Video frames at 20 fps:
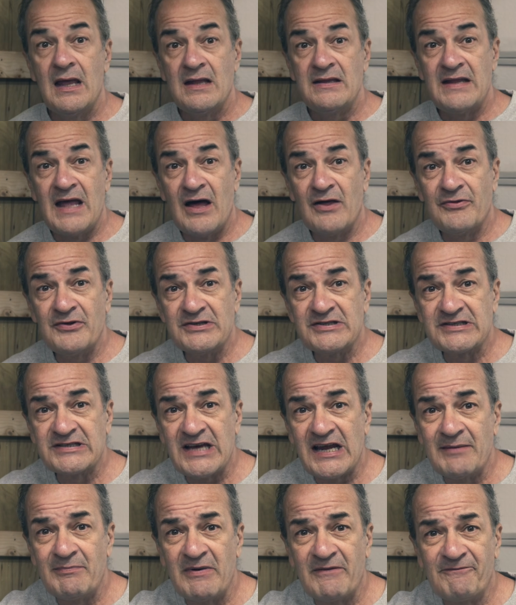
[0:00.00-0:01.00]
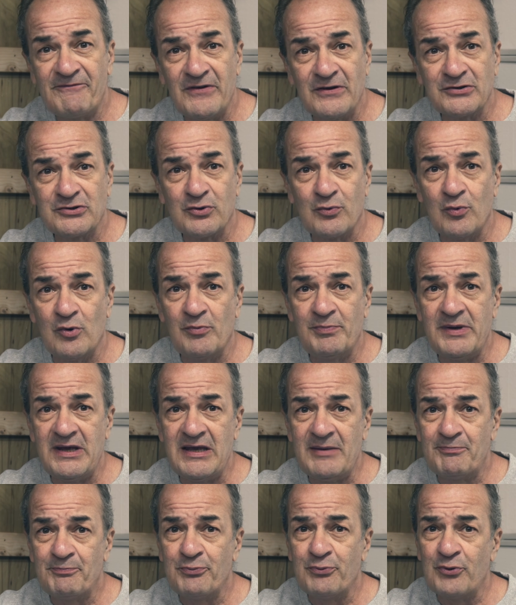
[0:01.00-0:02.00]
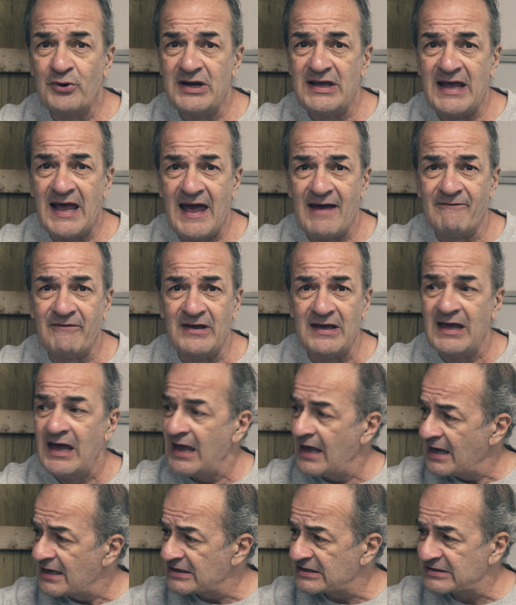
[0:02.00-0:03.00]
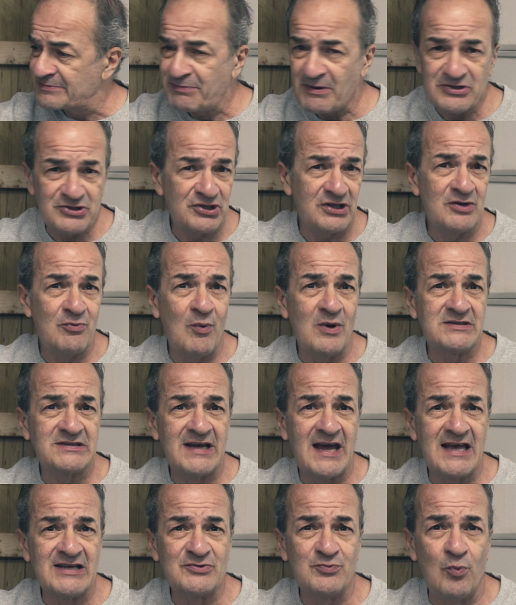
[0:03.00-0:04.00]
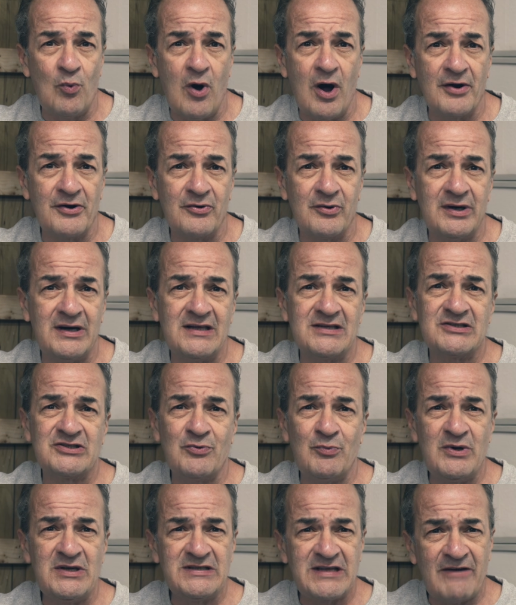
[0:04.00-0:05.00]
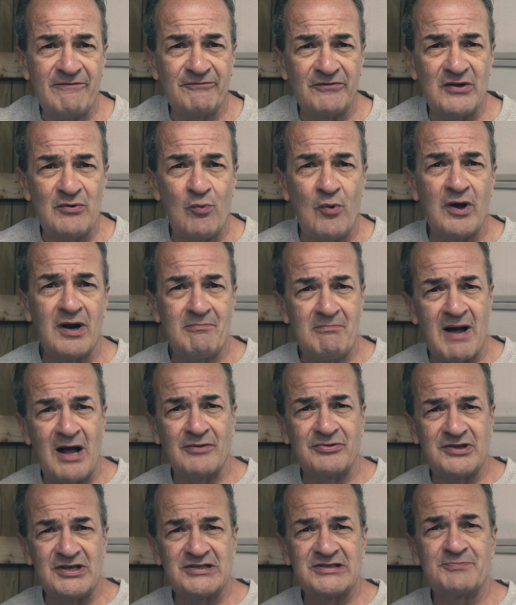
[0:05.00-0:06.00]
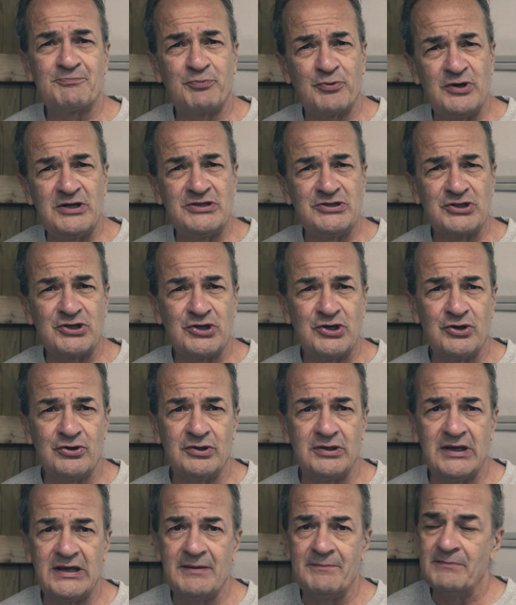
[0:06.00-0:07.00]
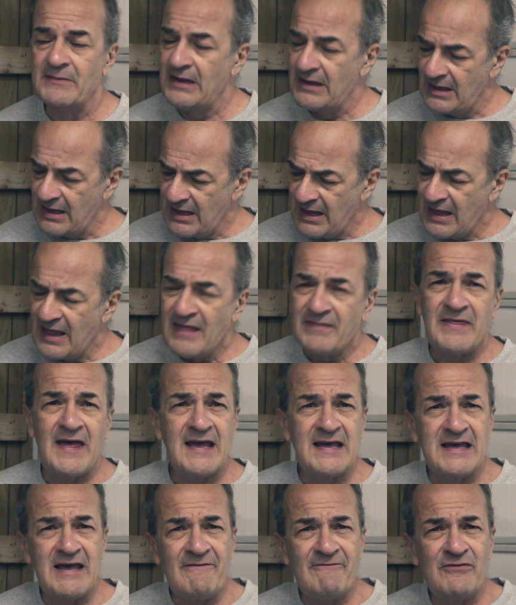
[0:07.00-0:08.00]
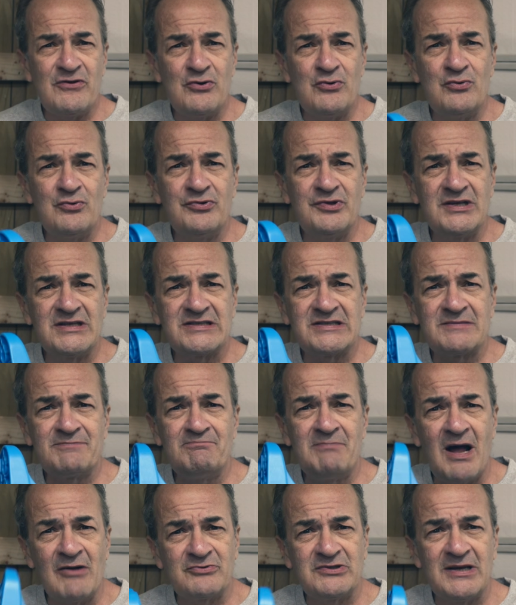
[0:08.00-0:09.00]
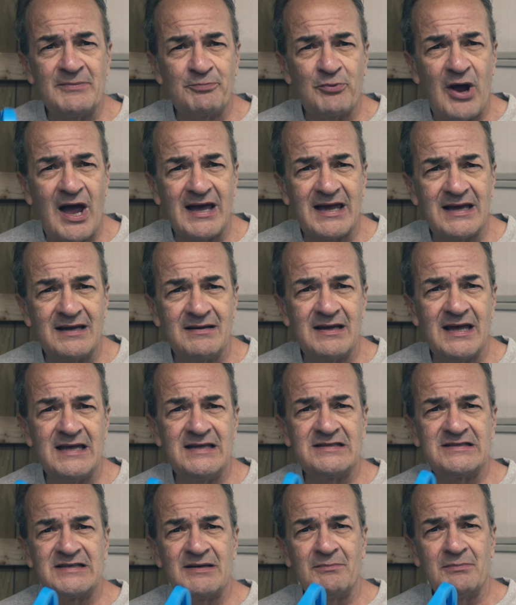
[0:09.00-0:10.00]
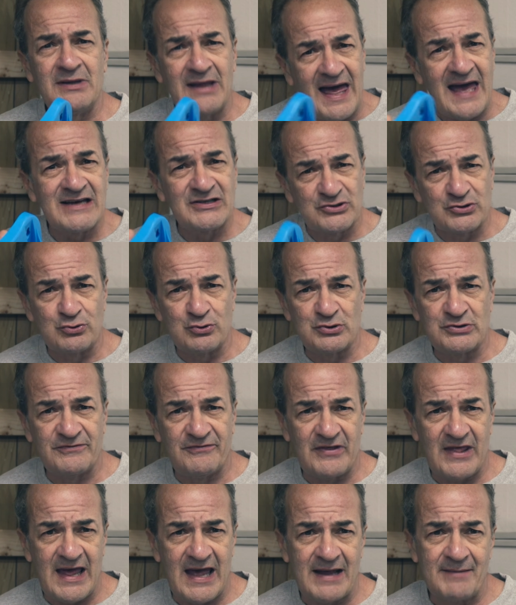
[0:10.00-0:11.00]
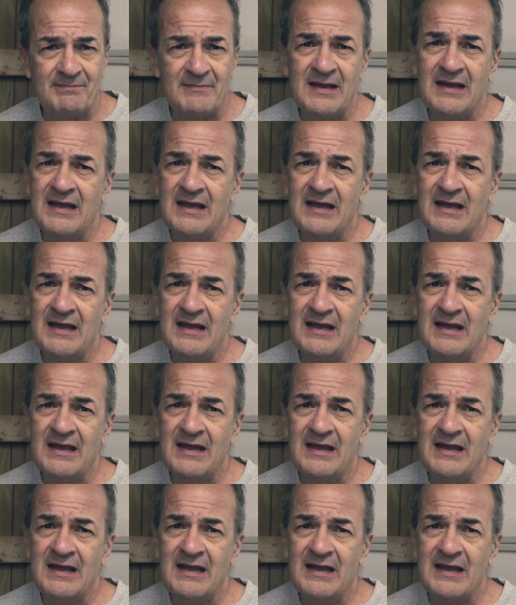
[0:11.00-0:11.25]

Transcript: Now this sediment filter will be pretty heavy, especially once it has water in it, so we definitely want to mount this pretty securely. They give you this mounting bracket and some lag screws for that.